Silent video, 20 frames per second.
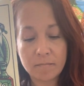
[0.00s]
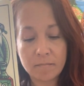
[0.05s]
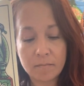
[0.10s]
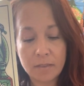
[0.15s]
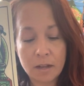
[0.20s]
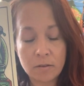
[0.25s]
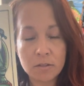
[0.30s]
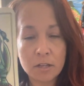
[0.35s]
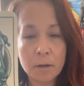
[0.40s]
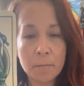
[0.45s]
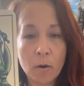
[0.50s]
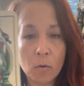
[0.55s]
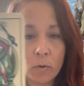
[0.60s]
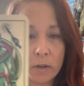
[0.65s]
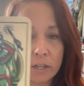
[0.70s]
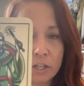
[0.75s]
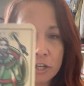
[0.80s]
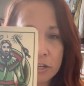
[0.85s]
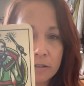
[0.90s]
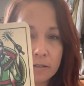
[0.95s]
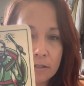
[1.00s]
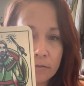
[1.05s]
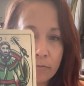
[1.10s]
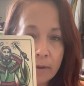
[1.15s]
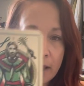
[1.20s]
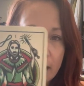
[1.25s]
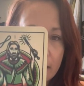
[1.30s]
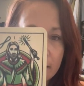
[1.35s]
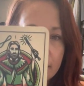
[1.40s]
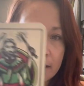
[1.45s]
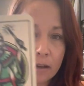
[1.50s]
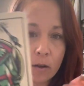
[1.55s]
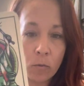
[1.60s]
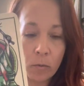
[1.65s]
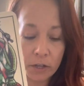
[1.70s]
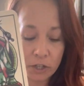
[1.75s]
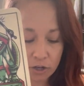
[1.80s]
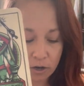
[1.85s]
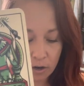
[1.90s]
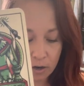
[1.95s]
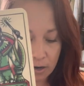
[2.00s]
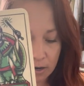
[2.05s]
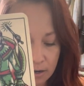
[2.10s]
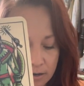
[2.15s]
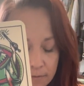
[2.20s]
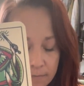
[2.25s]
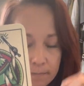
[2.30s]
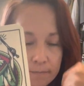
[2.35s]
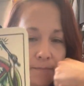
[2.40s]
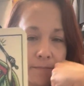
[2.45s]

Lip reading: I was talking about witches. If we had like a witch card,